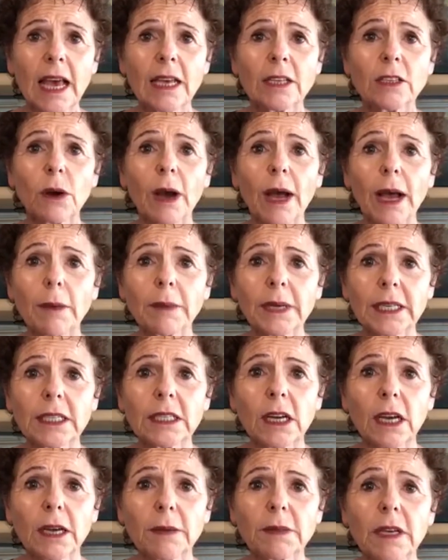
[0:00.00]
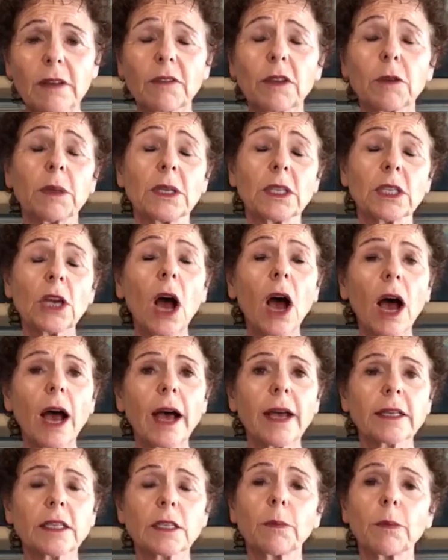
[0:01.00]
So, how many times have you been
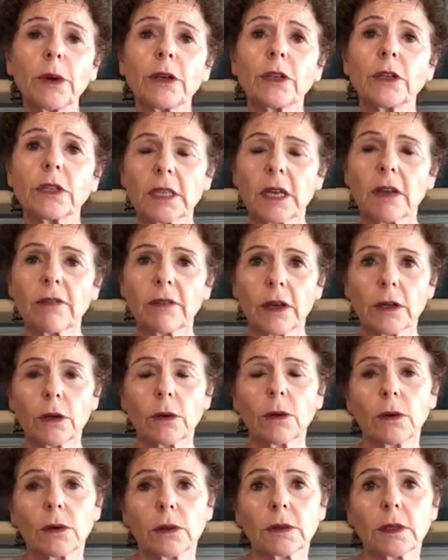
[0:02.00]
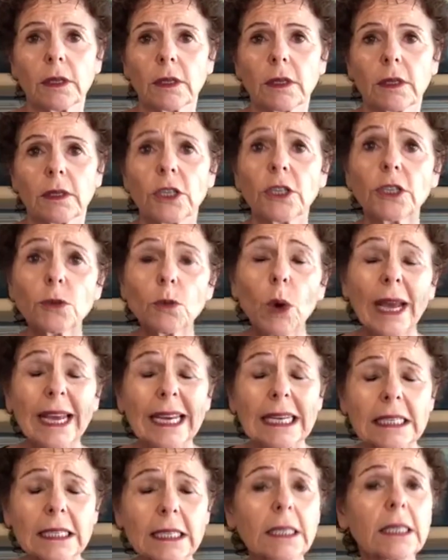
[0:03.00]
taught to put yourself on hold? Just
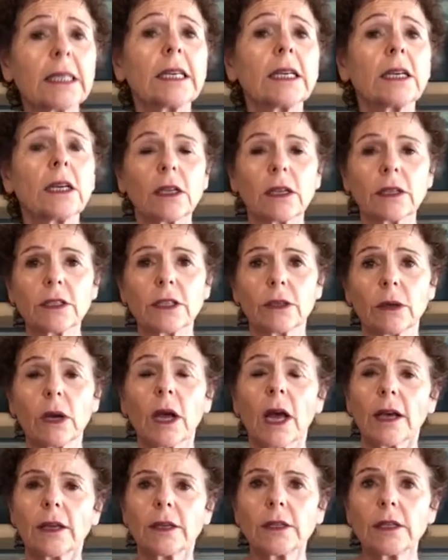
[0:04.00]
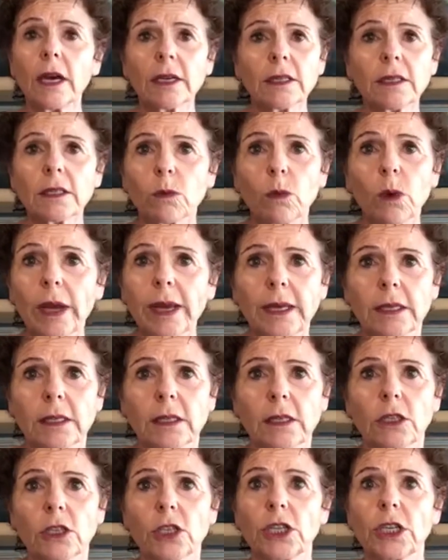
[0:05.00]
wait till he calls you. Just wait
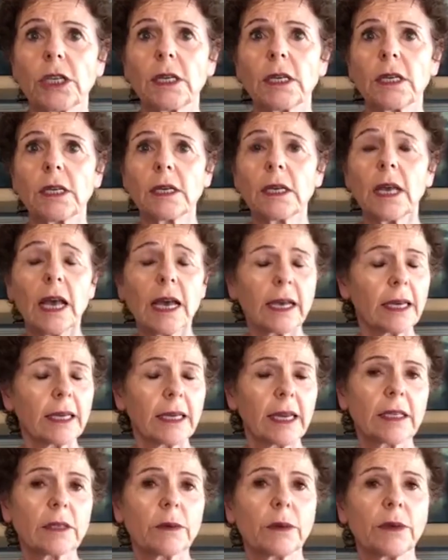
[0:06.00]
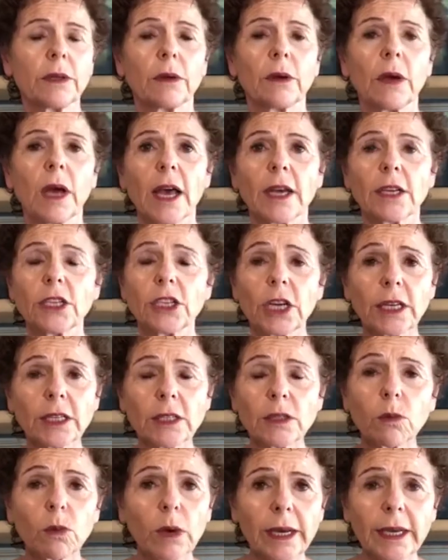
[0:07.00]
till she connects with you.
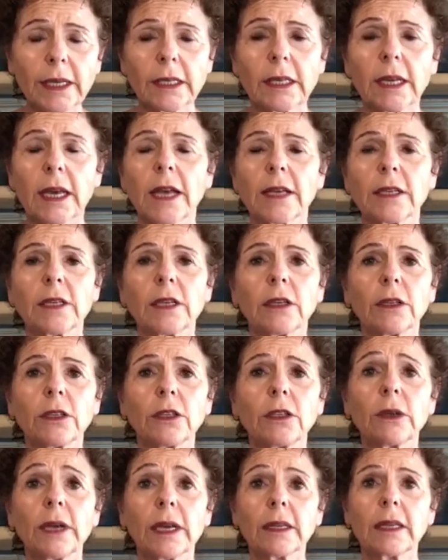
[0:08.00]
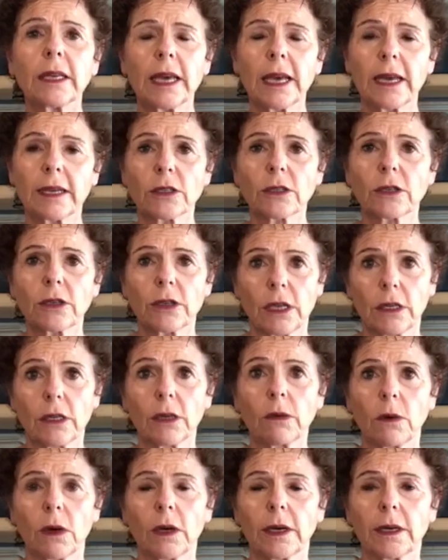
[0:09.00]
Just wait till you get the answer that
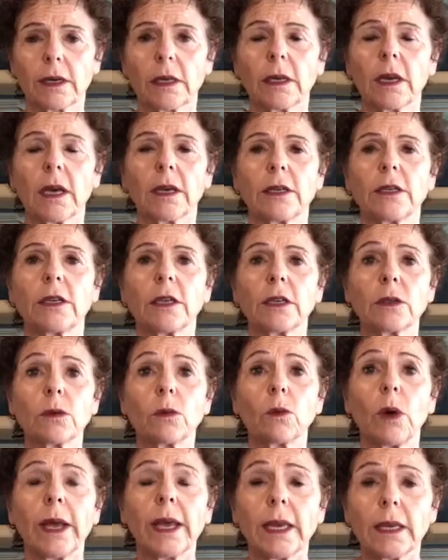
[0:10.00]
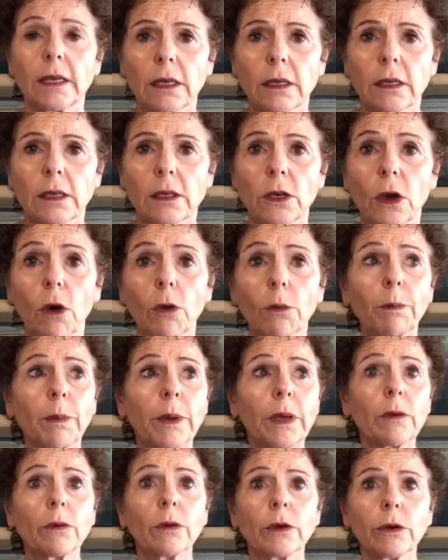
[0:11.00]
you want. Just wait. Don't
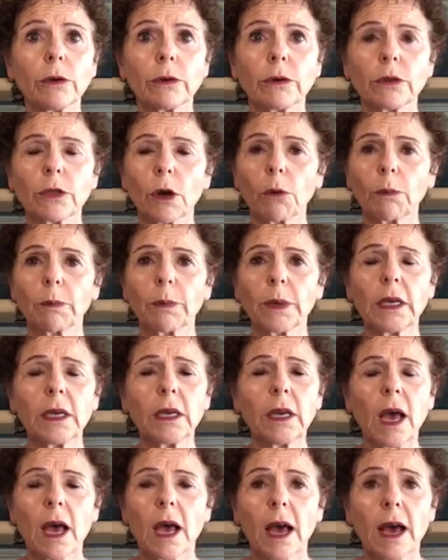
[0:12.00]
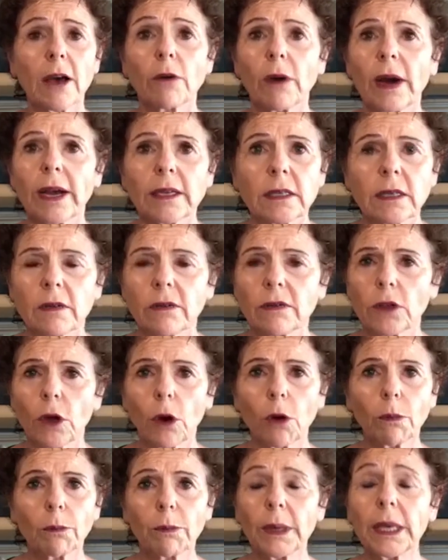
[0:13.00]
be rude. Don't be aggressive.
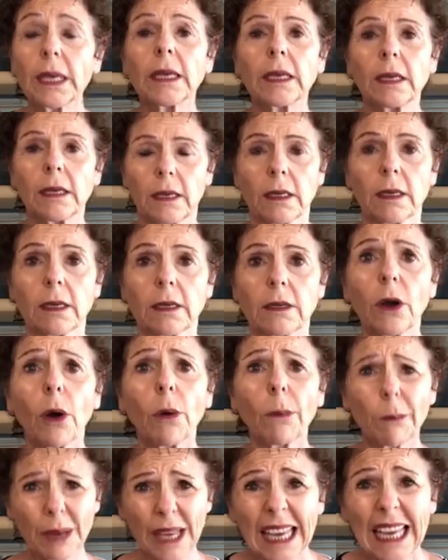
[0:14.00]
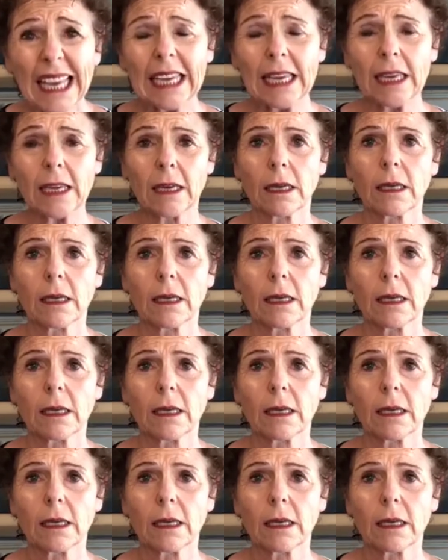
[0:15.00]
Don't be. Don't be.